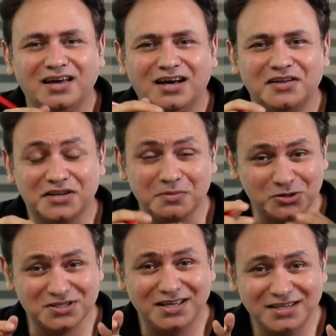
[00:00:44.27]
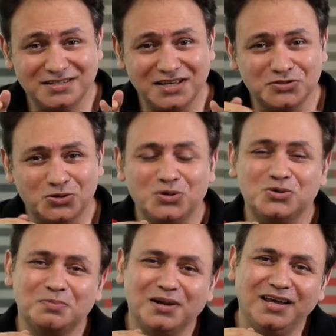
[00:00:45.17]
the computer science has a role
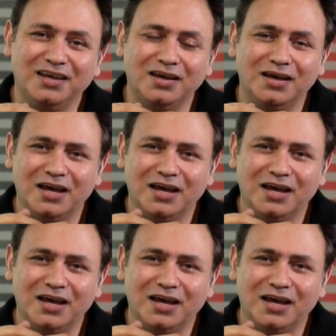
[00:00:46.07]
to play,